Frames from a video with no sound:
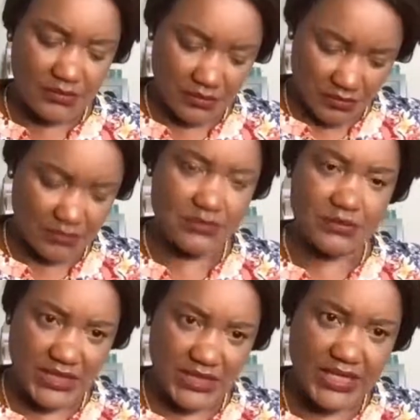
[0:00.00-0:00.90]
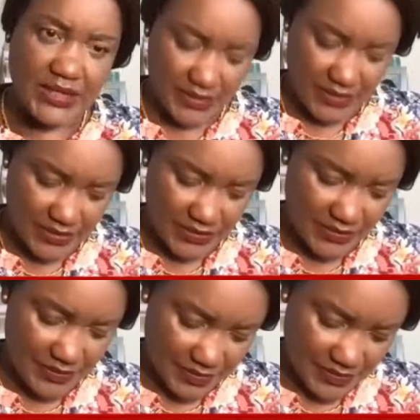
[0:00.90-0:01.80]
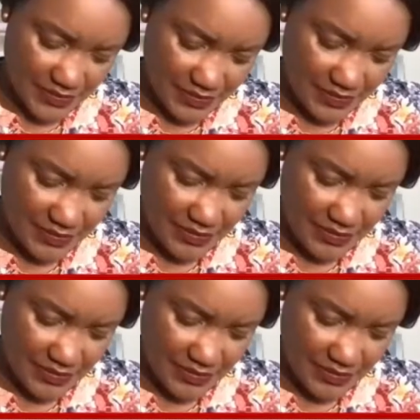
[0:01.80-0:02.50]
This is the way that you have opened for them.